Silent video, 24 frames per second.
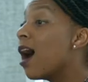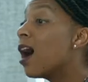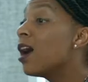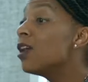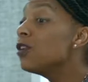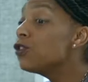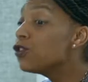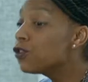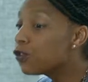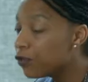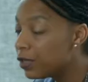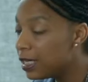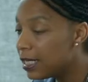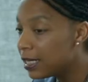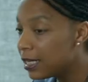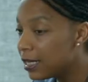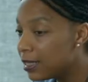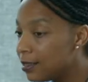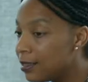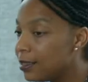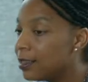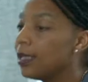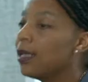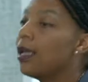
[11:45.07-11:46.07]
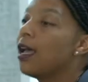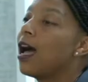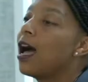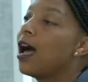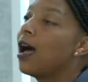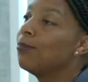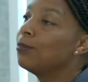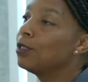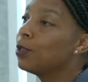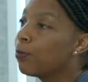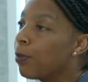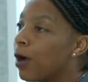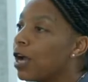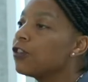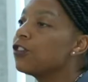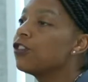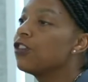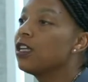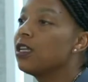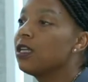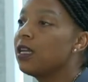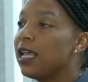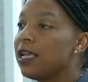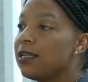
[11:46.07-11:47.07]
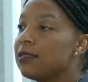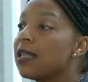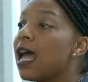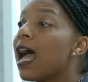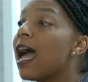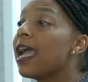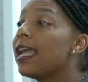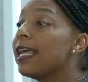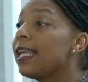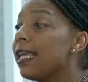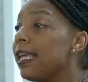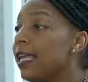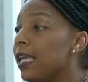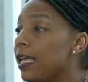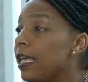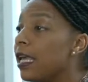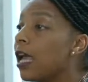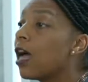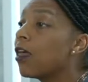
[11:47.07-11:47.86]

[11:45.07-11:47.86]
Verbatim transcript: untreated um, depression, anxiety,